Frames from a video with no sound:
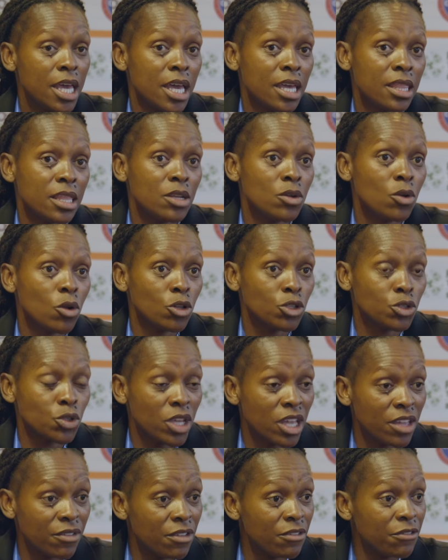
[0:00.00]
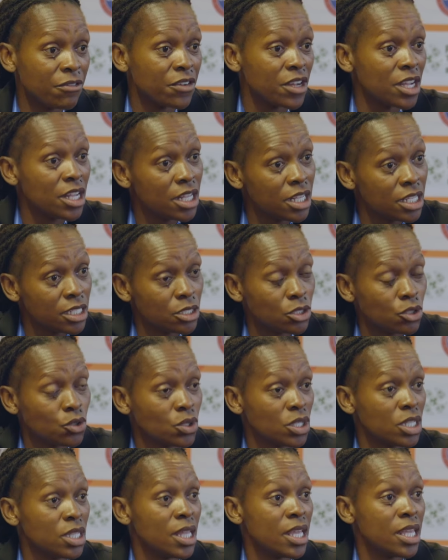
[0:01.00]
and then also having friendlies
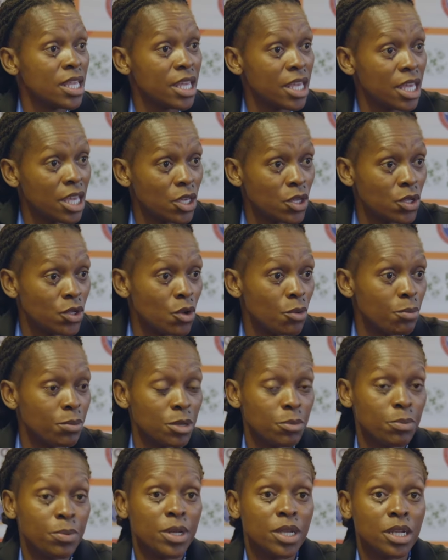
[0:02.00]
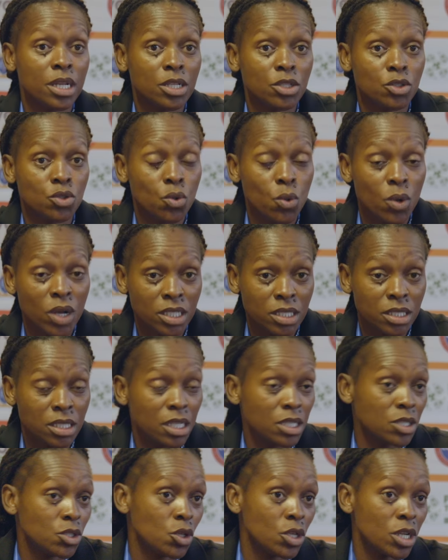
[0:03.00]
during the year, preparing towards
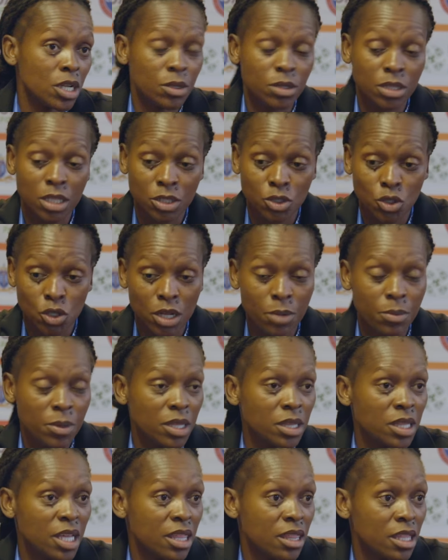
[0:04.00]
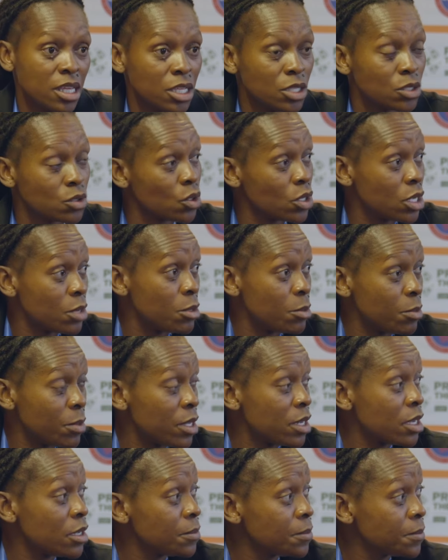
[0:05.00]
the tournament, I think it's going to be
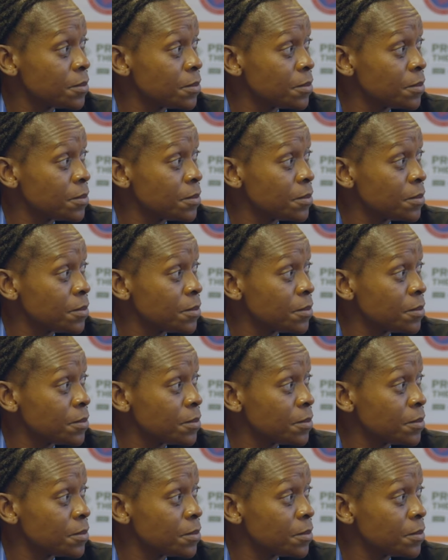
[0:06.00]
better.